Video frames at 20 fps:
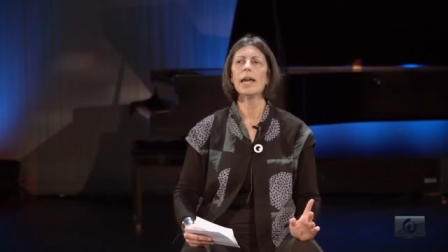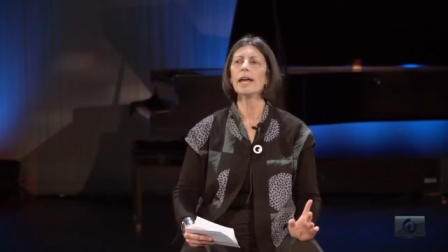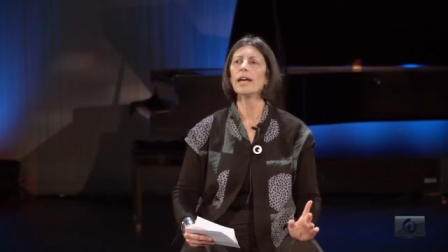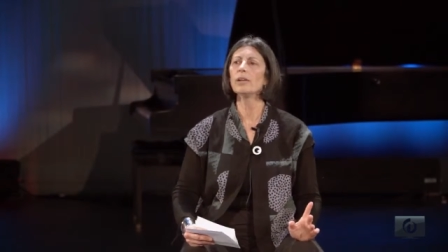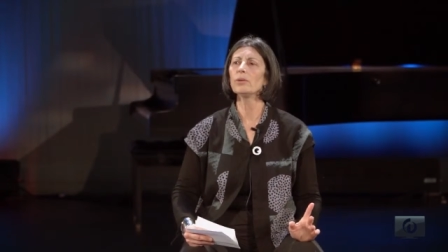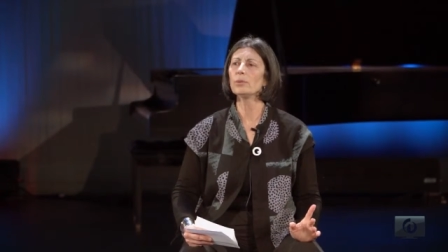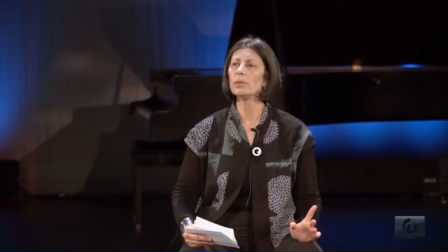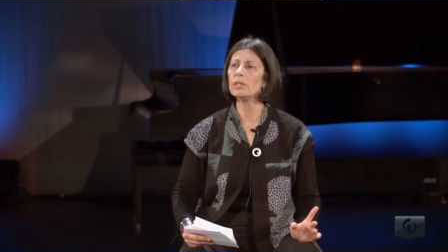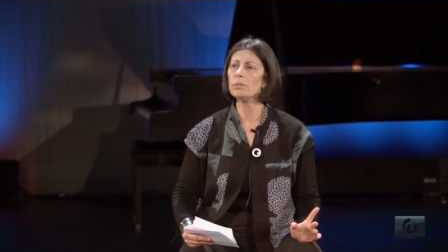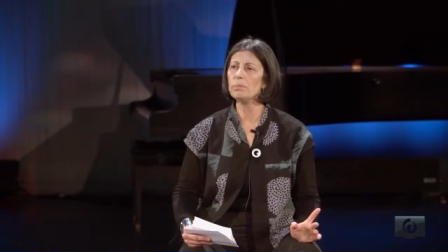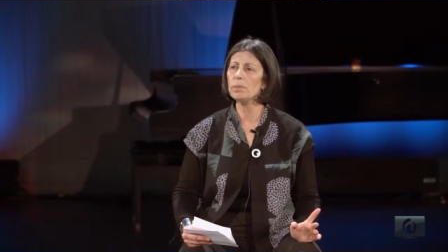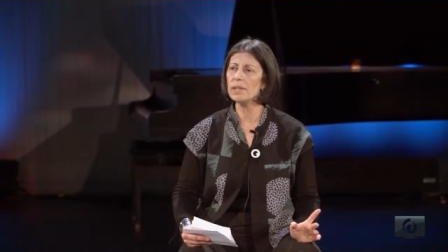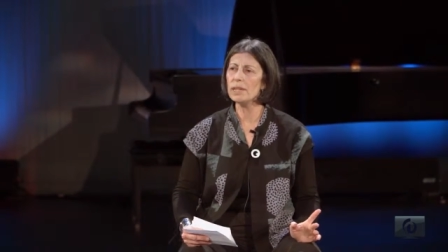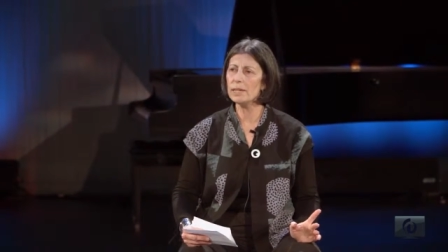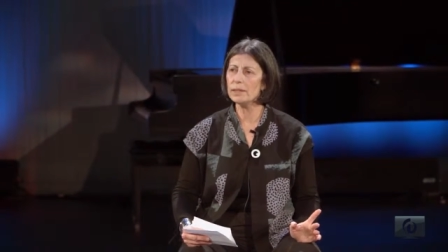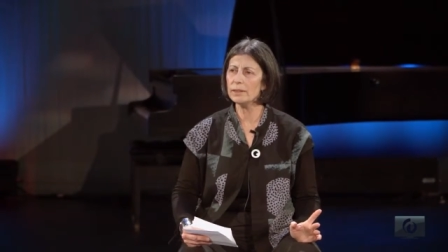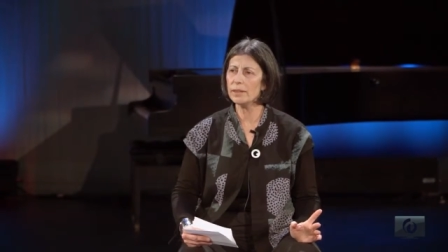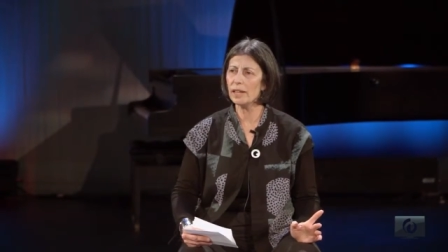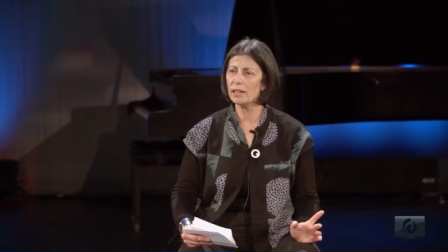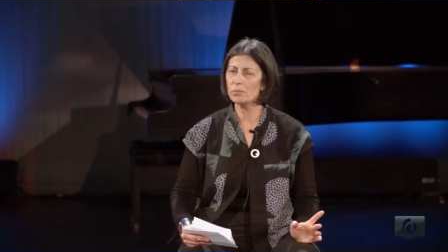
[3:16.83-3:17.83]
and
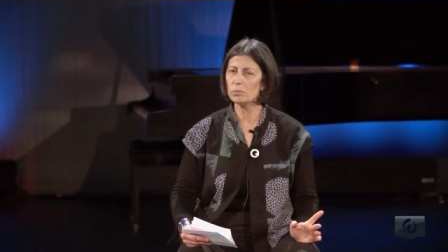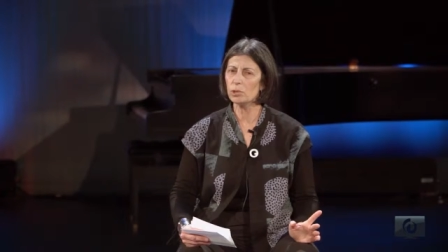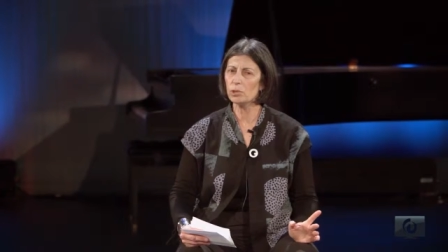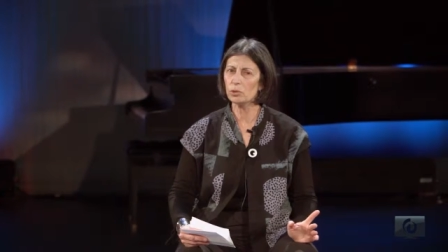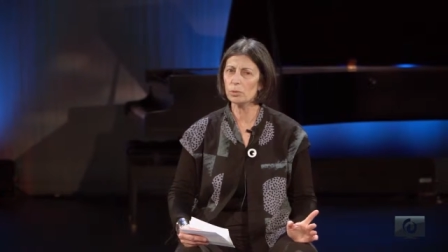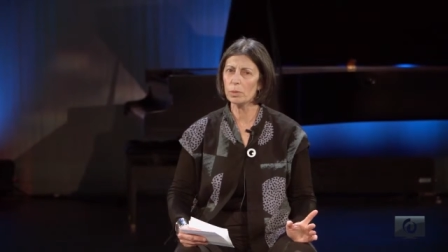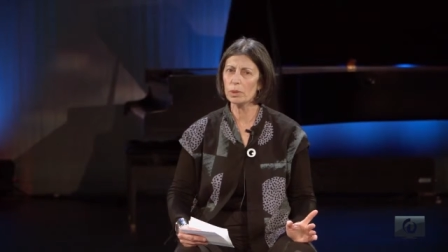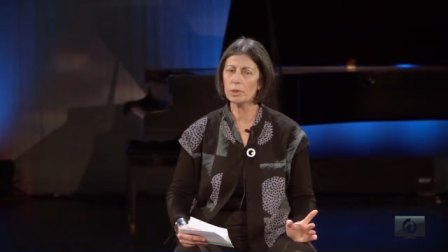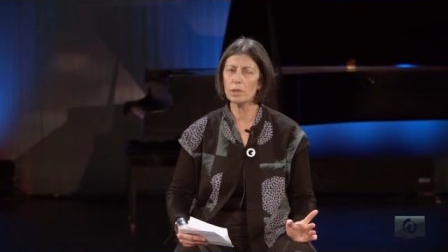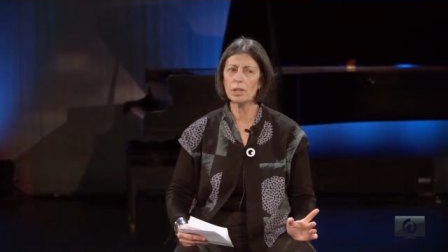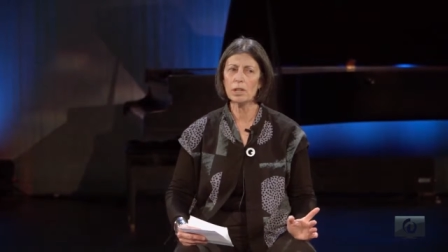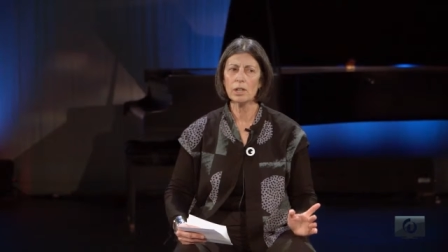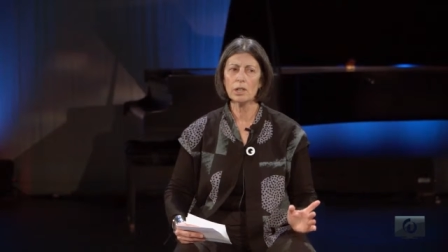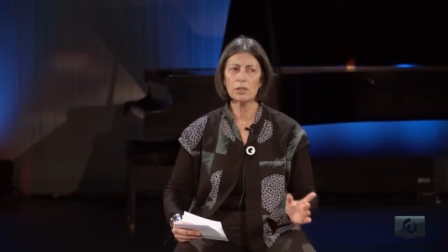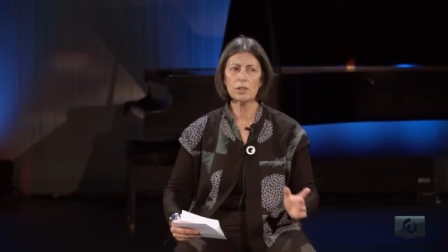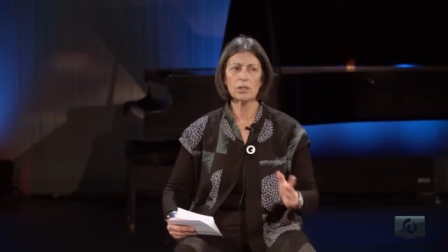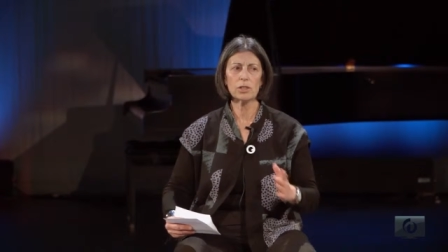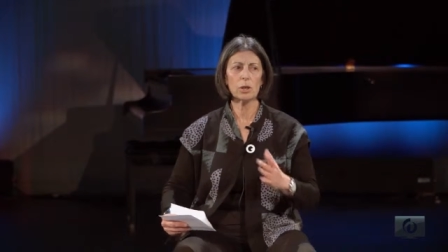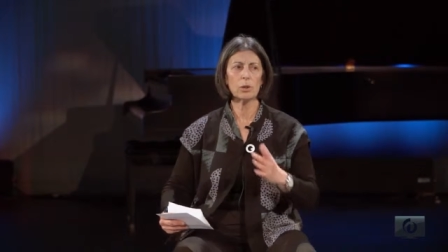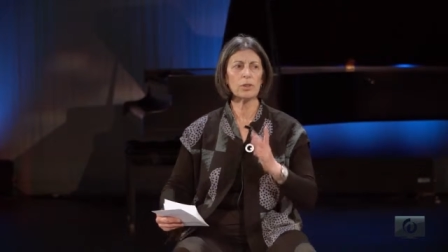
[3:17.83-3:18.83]
repeat that movement.
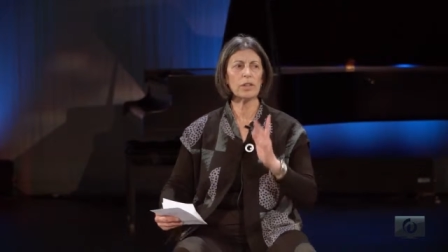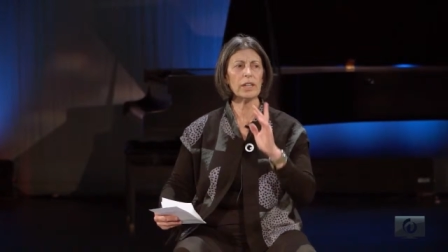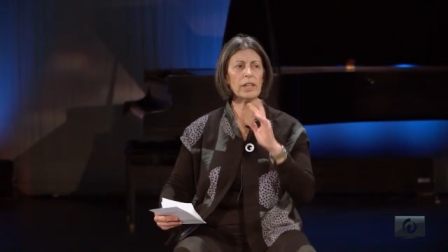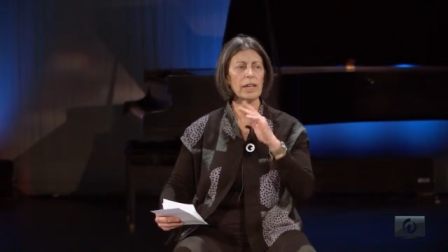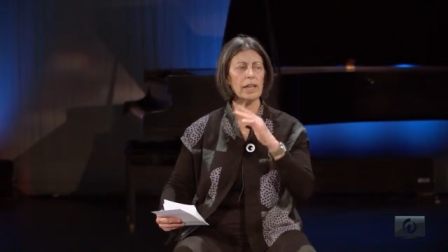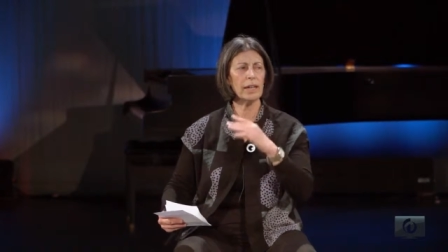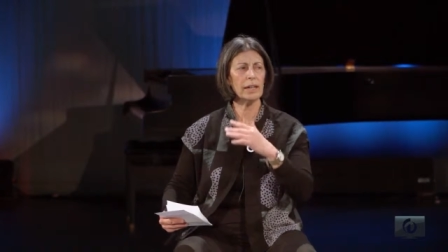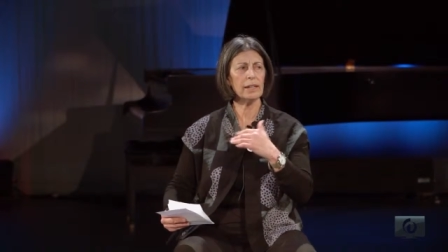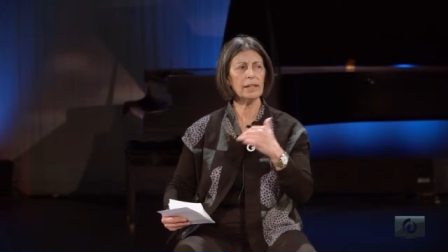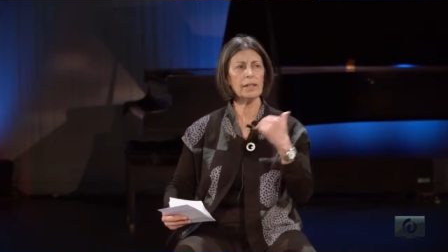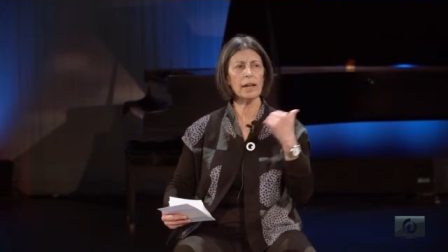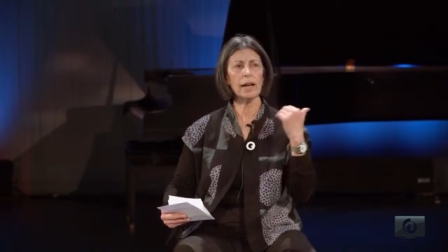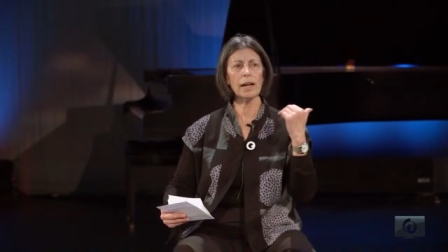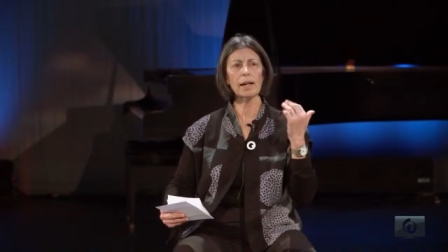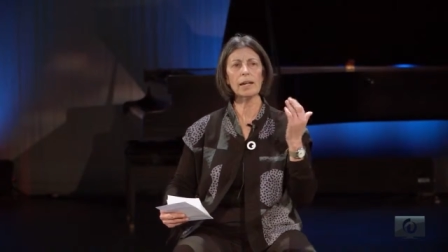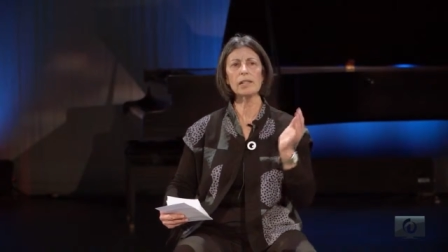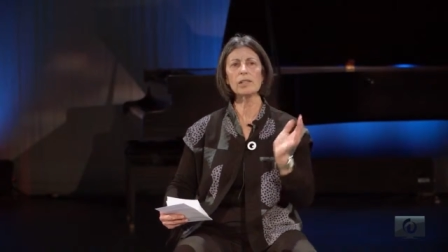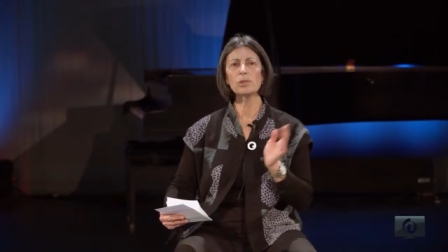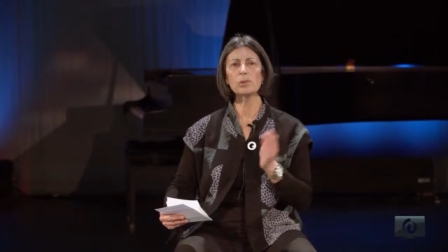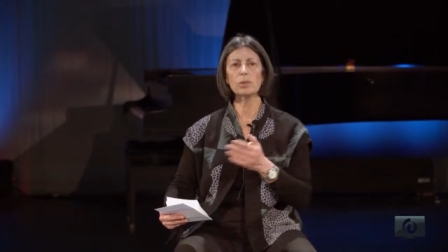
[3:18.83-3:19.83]
So the head and
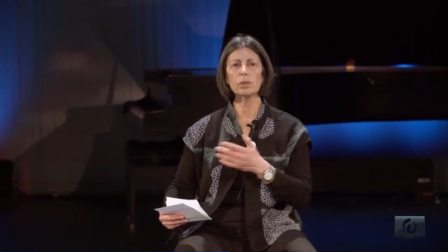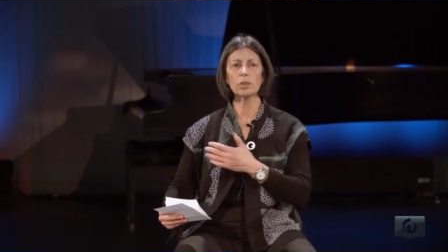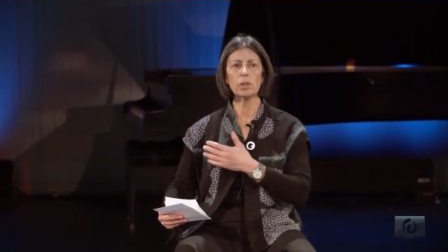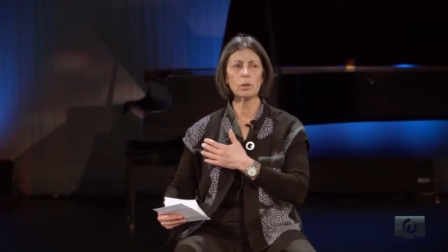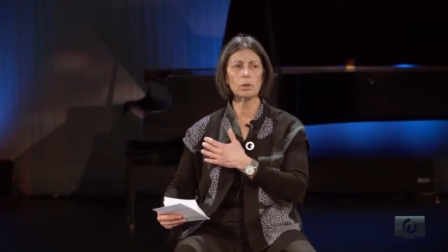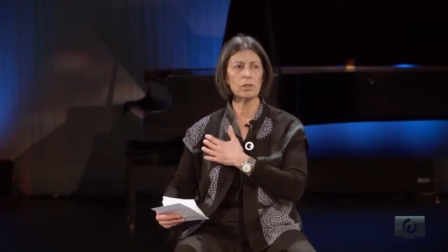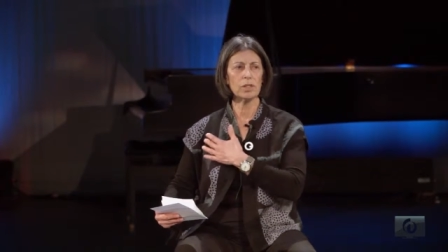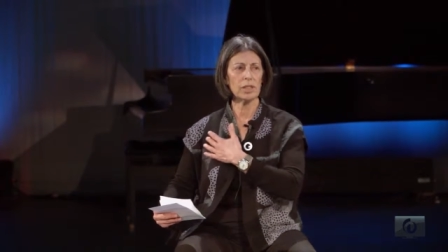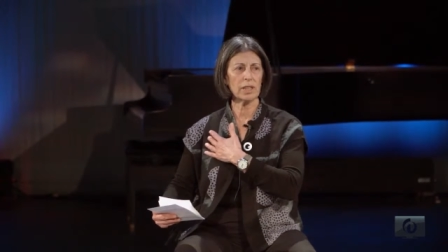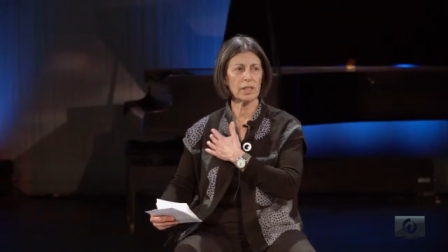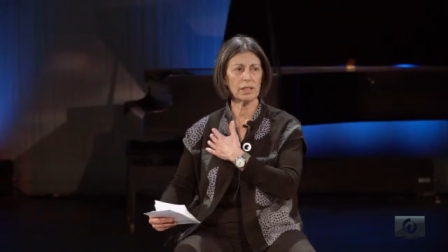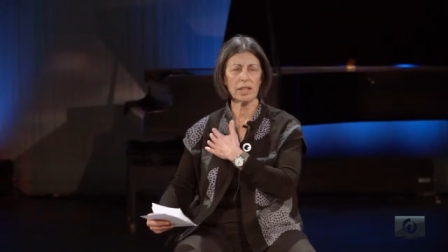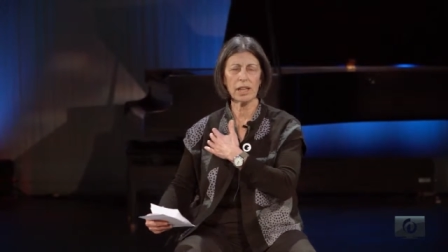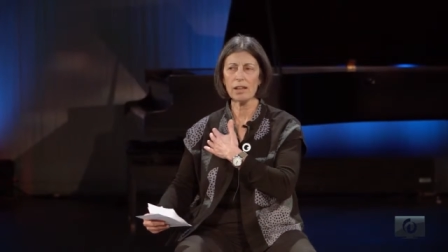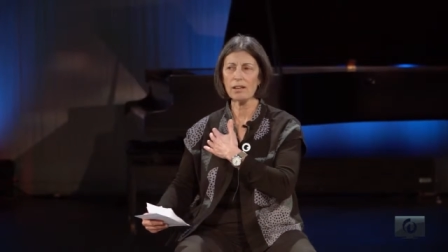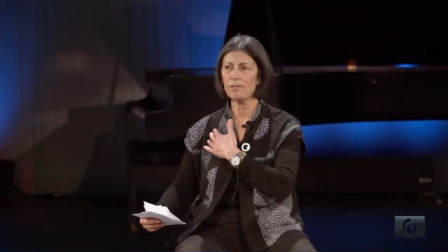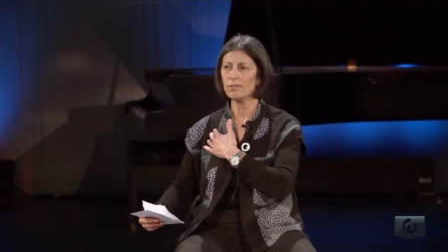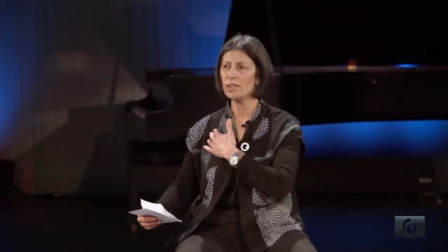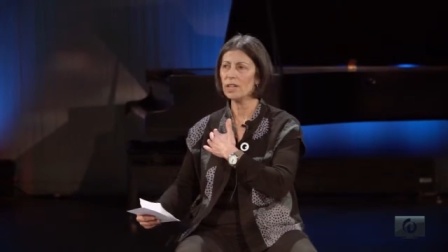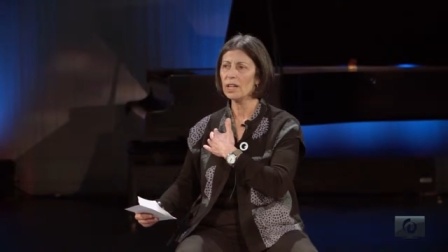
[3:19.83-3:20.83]
eyes will go to the
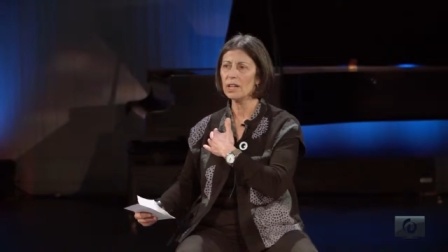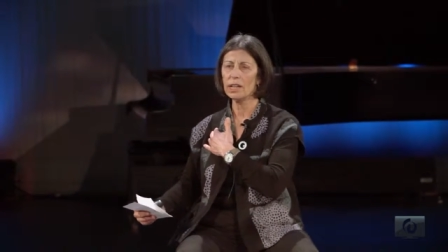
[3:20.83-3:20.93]
left